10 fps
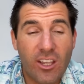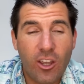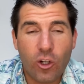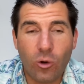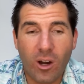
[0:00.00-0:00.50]

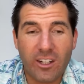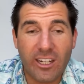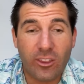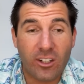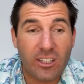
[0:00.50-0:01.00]
who are
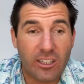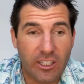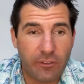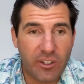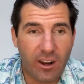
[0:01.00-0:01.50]
either
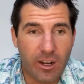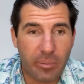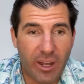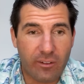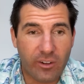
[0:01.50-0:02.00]
lifted out of
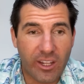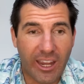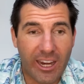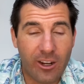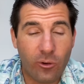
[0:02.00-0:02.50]
poverty
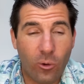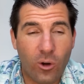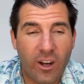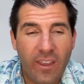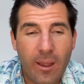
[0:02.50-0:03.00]
and
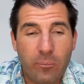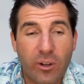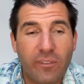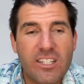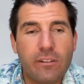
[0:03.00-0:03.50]
or
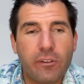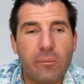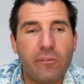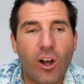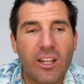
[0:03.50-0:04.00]
prevented from
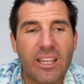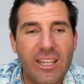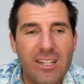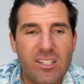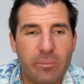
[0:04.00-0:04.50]
falling
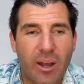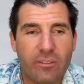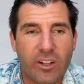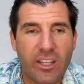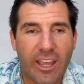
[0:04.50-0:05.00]
into
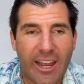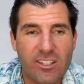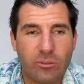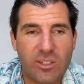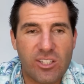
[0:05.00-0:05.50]
poverty as
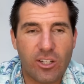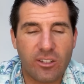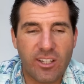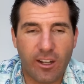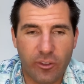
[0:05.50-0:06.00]
a result
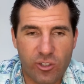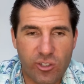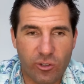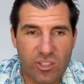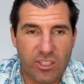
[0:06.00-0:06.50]
of their
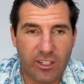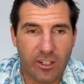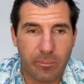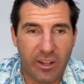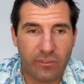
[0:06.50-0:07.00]
Social Security
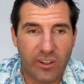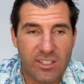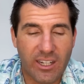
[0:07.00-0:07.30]
benefits.